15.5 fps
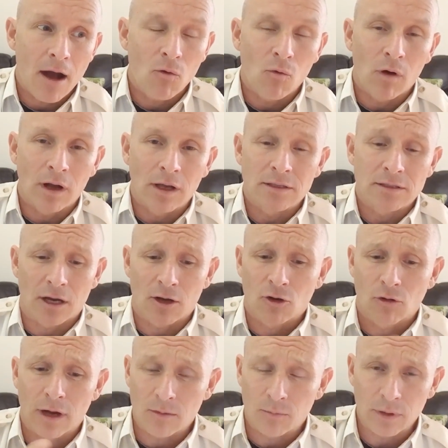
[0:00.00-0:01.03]
was a
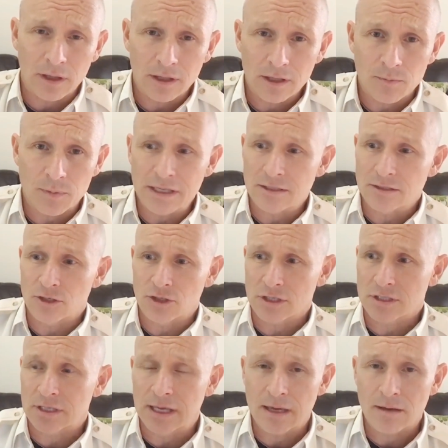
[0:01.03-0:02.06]
credibility piece to
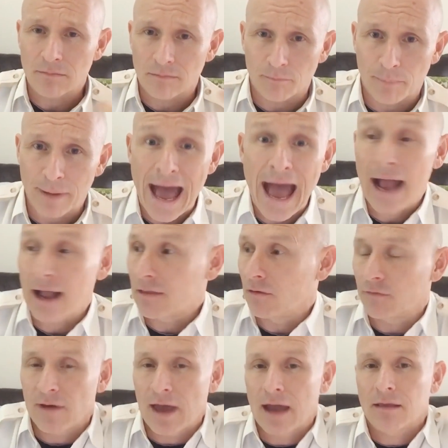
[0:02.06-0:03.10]
just get back the
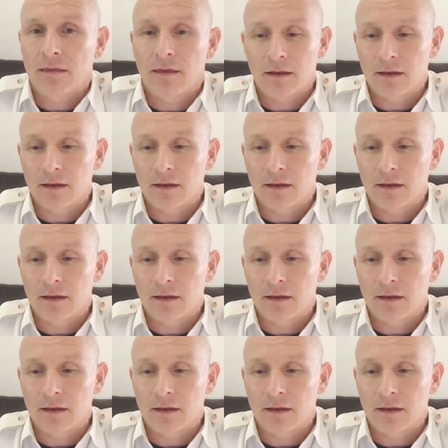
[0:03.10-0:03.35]
fact that,